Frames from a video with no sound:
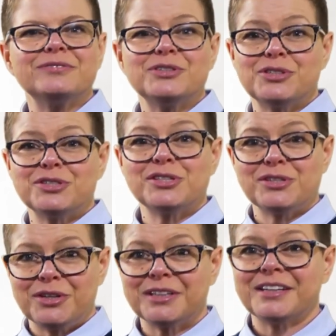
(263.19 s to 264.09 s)
You should
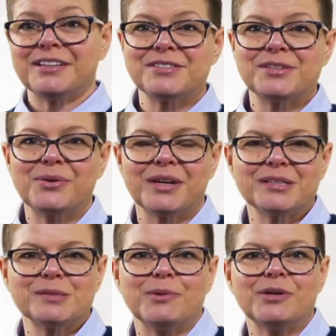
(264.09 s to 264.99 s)
certainly consult
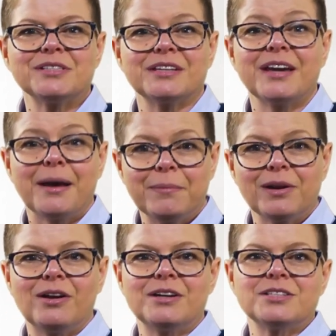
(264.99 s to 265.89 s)
experts and
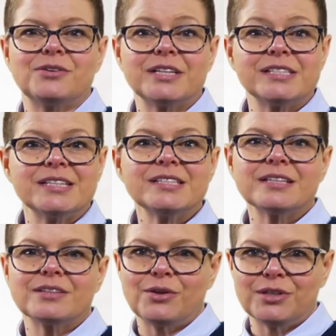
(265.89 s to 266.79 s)
capitalise on
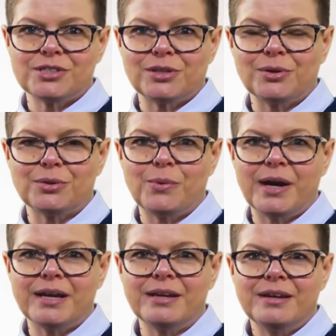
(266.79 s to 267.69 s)
existing knowledge along the
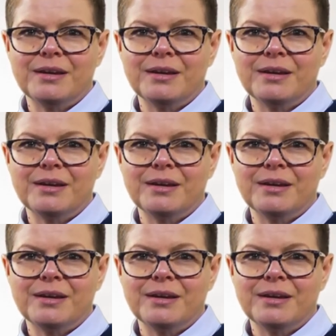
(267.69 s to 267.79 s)
way,